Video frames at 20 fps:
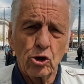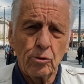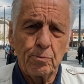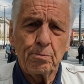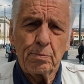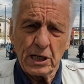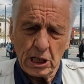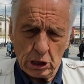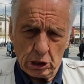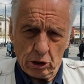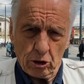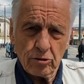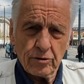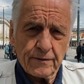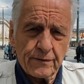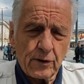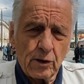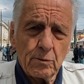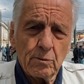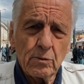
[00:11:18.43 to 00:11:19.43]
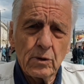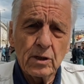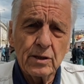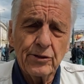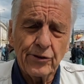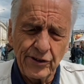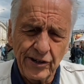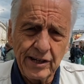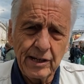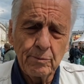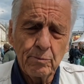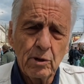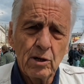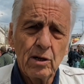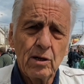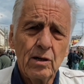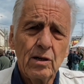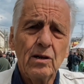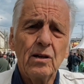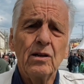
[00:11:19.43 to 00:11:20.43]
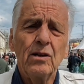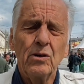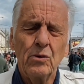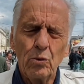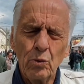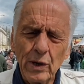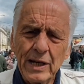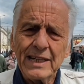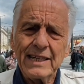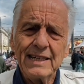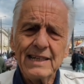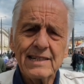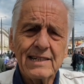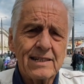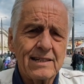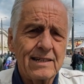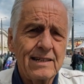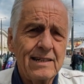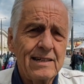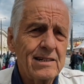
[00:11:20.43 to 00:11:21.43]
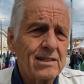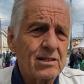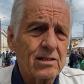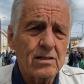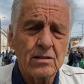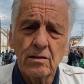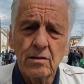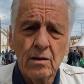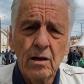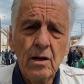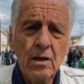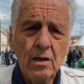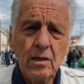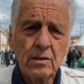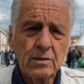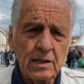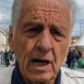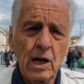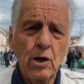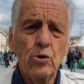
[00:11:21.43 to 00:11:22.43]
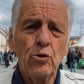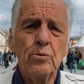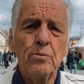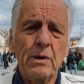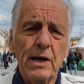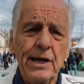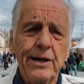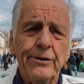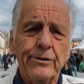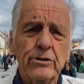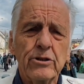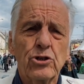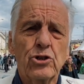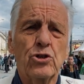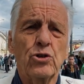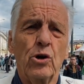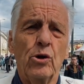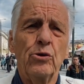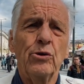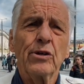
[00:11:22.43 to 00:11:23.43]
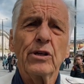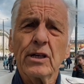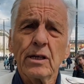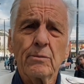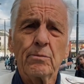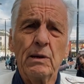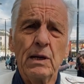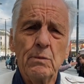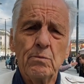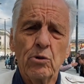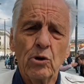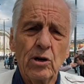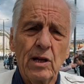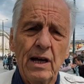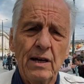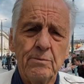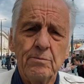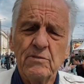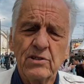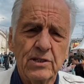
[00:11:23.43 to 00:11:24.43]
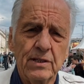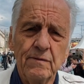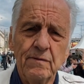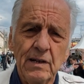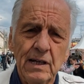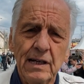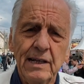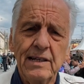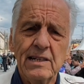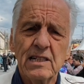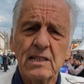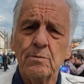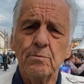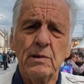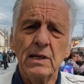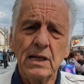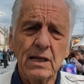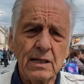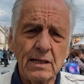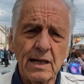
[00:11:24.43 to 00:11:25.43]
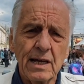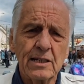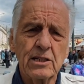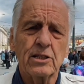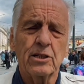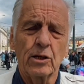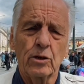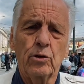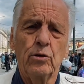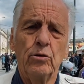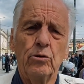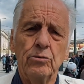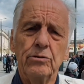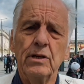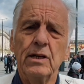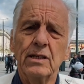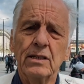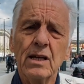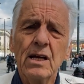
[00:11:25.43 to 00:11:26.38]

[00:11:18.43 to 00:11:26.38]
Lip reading: pictures from credible witnesses, town mayors showing civilians being executed.